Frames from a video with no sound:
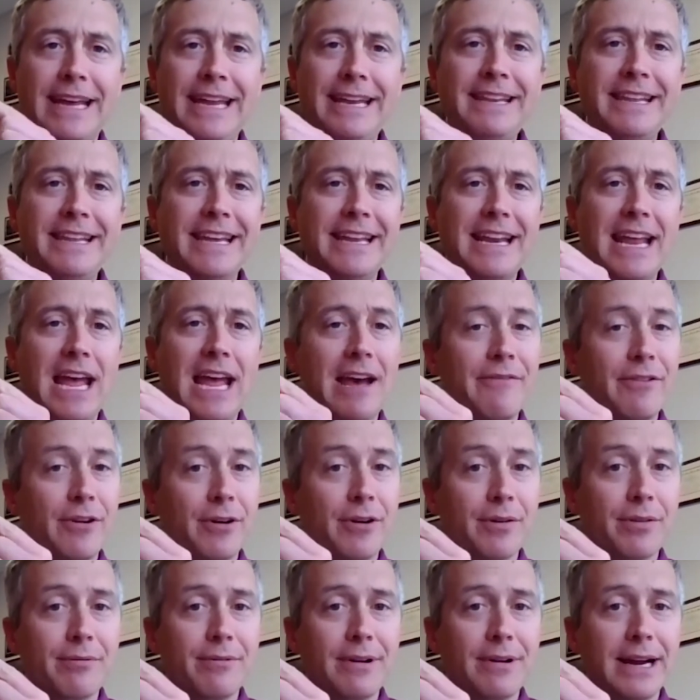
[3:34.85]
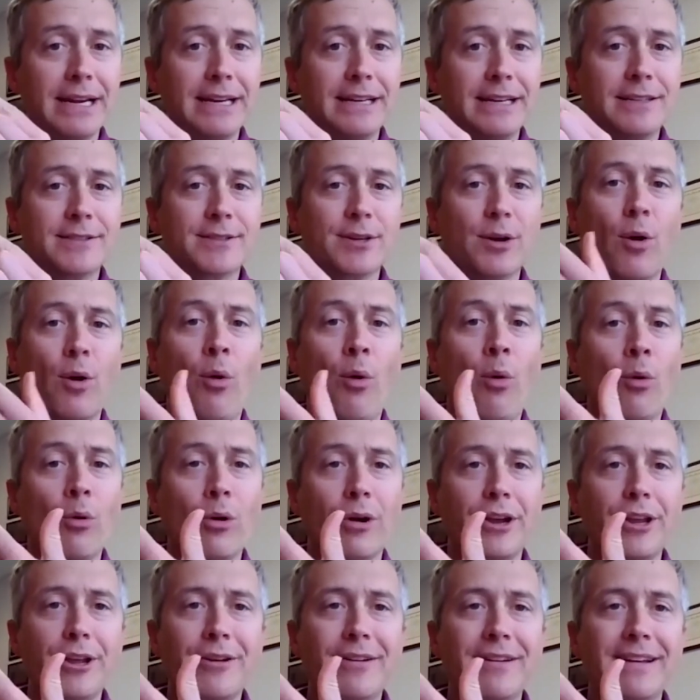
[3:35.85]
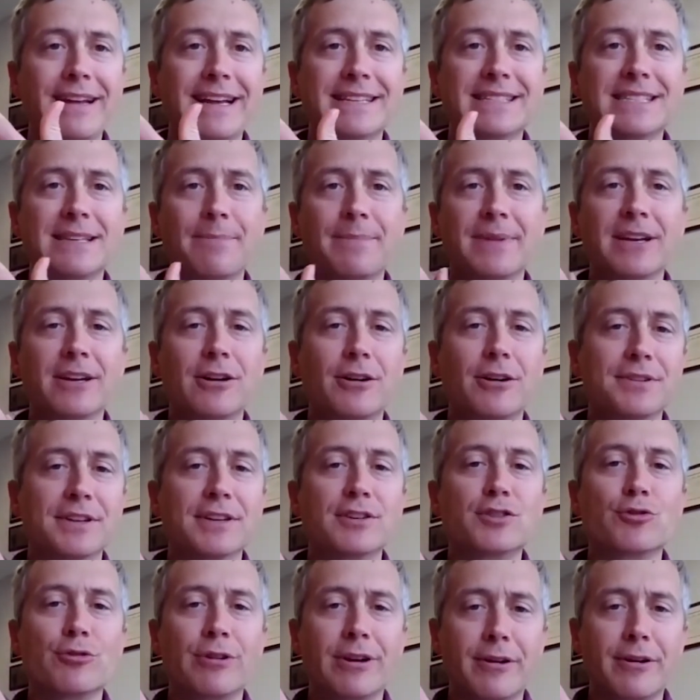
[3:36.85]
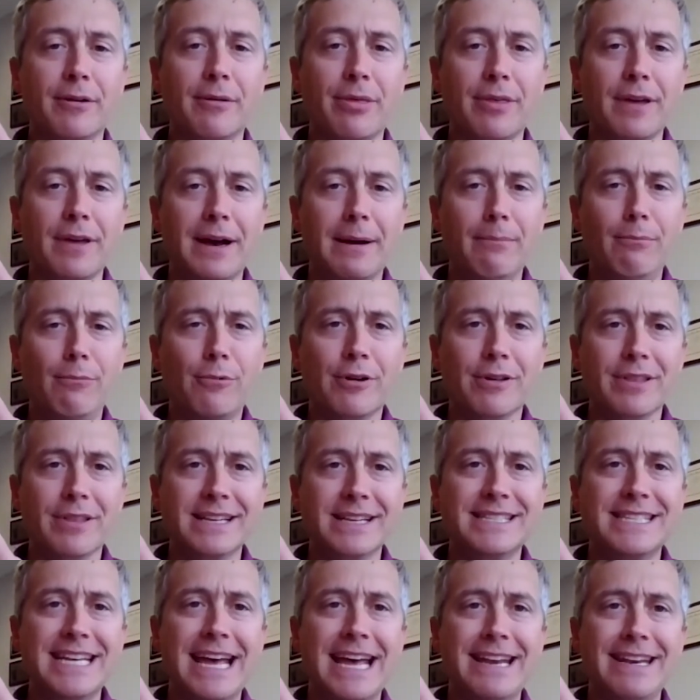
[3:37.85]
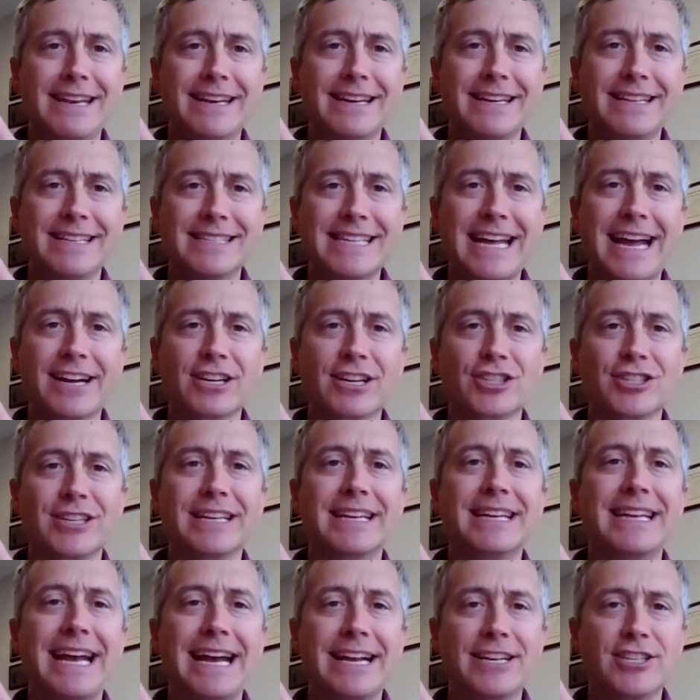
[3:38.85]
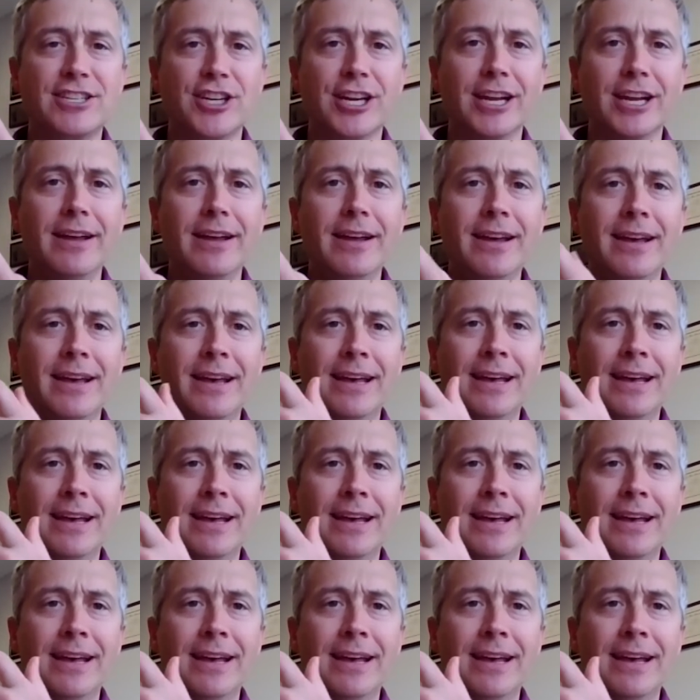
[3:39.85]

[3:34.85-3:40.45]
it can have arthritis, or you can get something called a trigger thumb, where the tendon is actually catching